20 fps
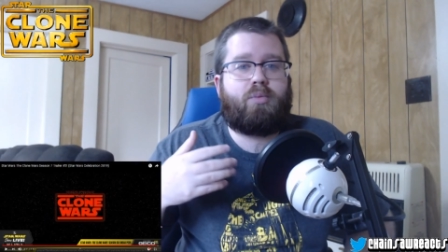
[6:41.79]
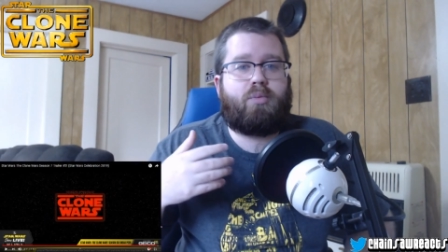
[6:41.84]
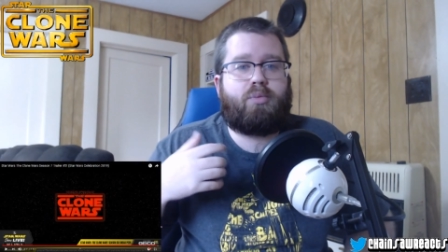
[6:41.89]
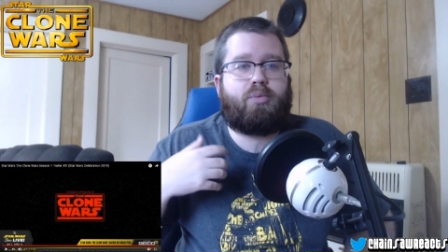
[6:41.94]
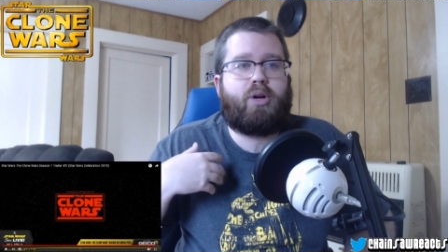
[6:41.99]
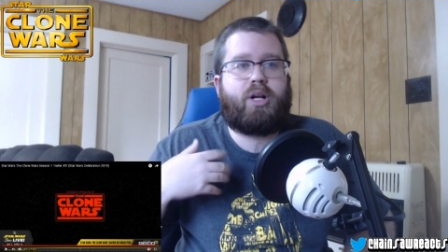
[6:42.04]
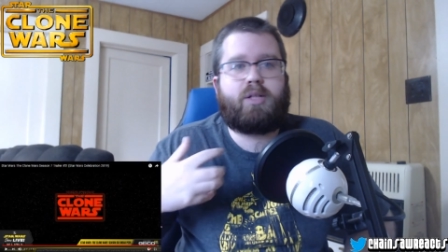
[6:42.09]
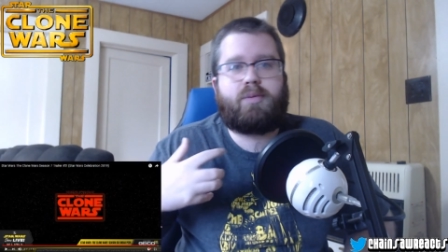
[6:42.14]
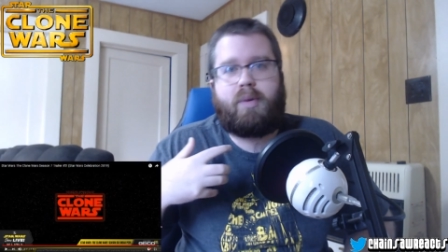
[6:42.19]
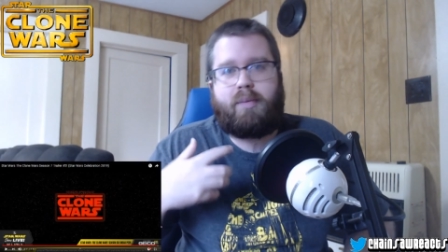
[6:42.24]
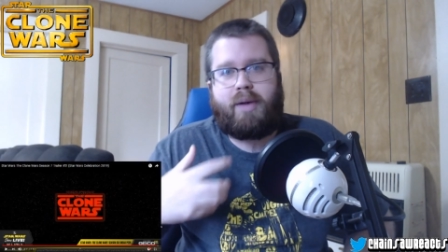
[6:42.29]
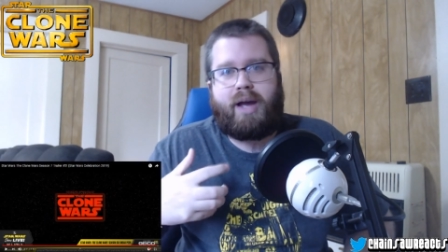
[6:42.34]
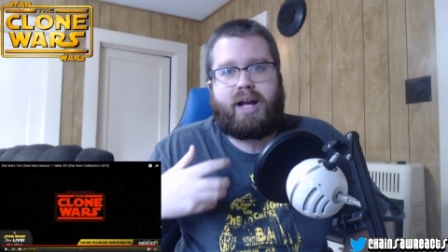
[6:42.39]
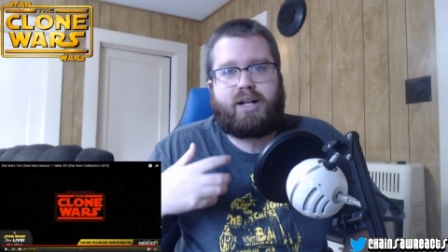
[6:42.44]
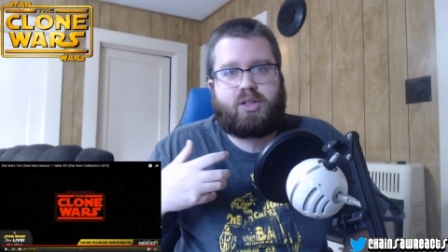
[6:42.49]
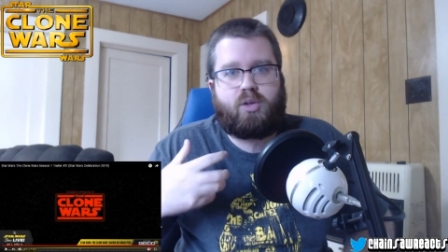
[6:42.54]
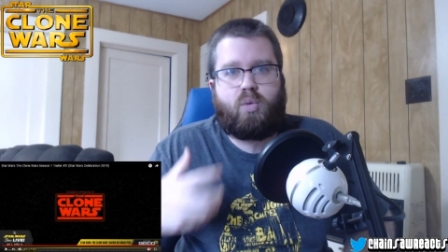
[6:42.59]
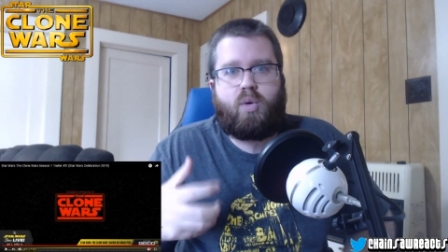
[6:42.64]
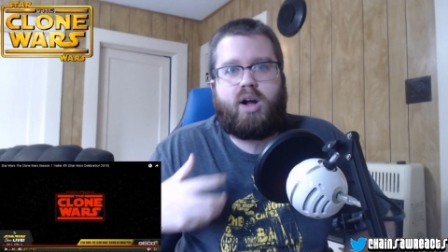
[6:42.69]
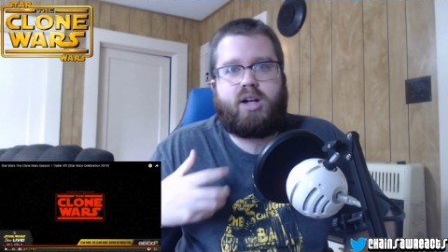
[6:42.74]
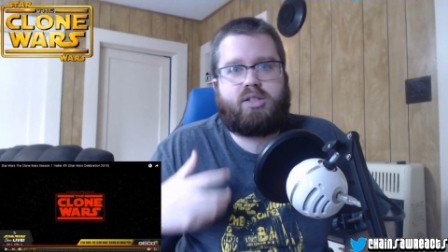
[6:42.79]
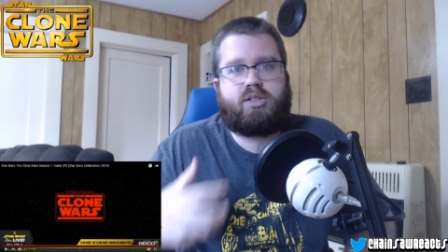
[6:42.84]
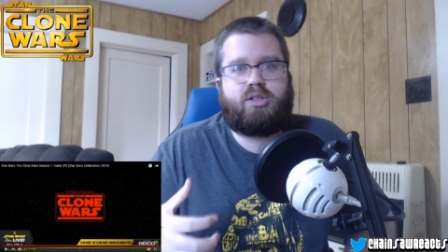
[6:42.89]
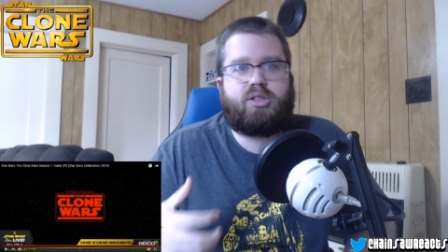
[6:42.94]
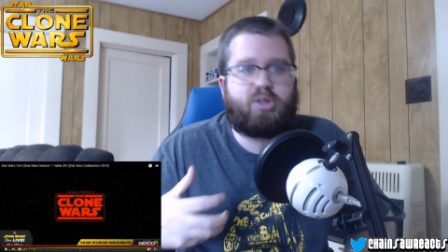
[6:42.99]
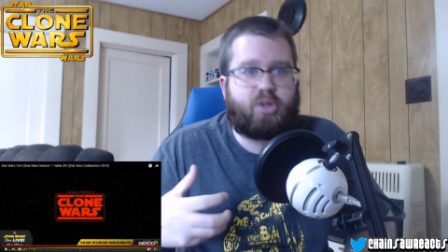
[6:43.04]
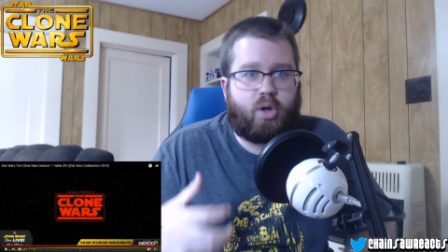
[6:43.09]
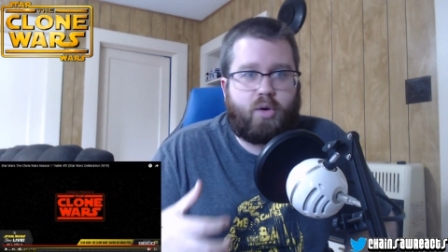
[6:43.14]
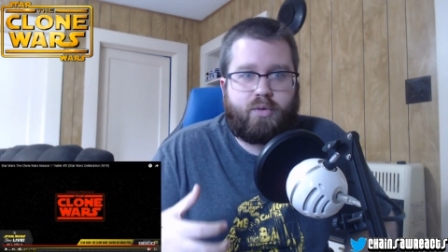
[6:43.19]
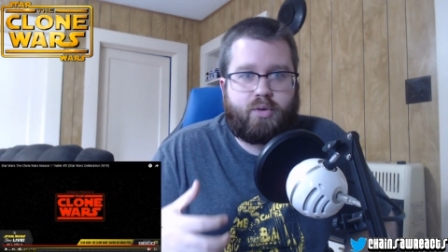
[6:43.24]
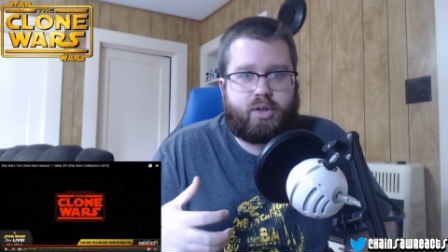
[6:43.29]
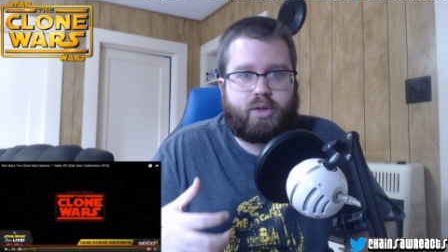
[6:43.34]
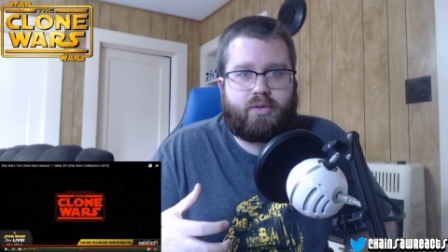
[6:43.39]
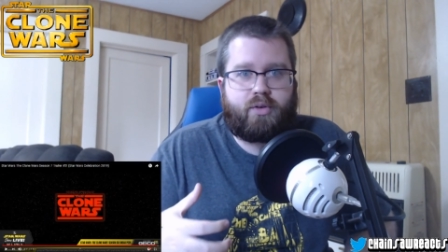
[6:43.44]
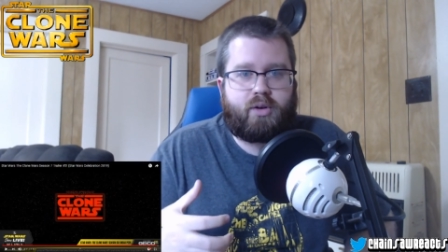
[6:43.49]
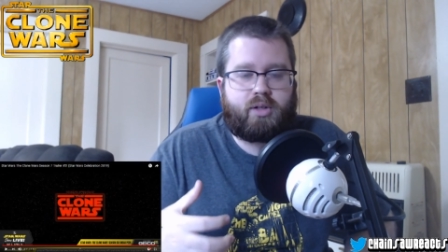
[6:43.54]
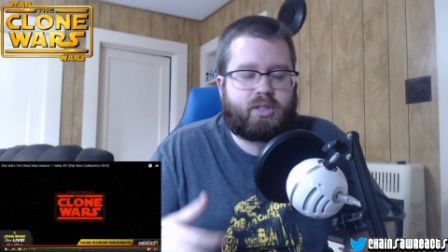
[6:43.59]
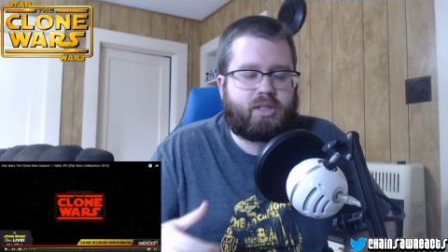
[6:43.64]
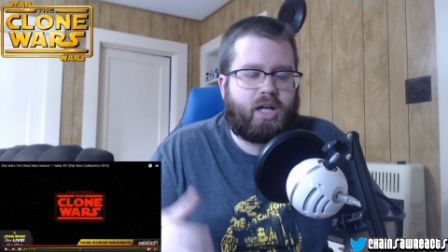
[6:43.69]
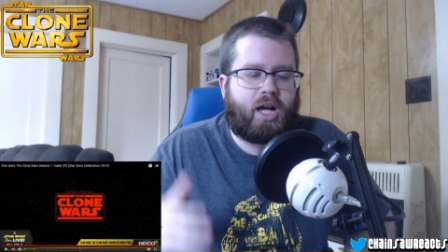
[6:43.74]
brings me back to watching the show for the
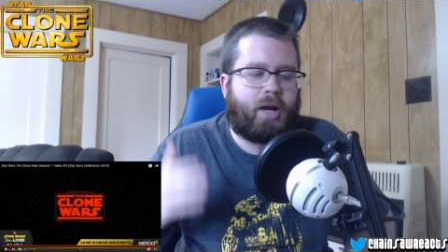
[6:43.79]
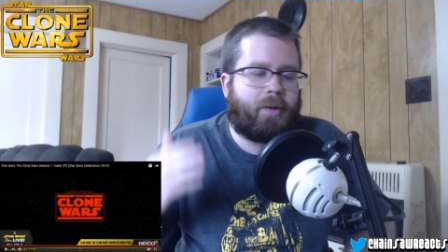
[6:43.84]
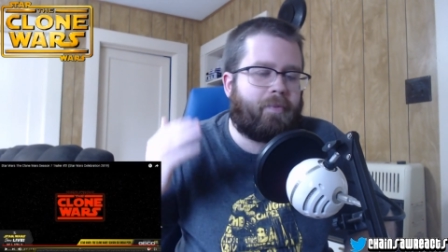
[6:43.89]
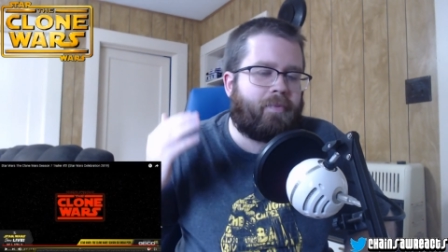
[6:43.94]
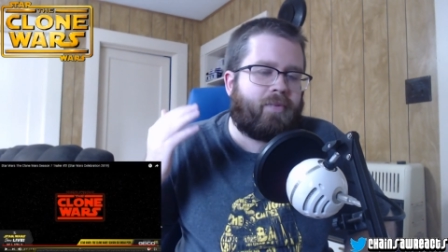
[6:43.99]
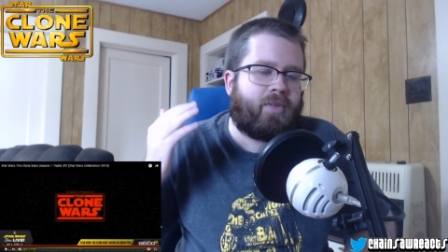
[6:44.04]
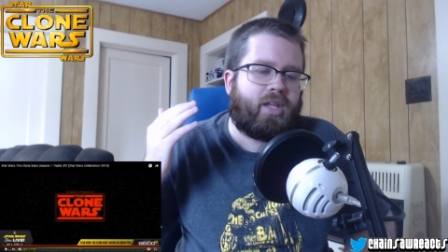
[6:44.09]
first time.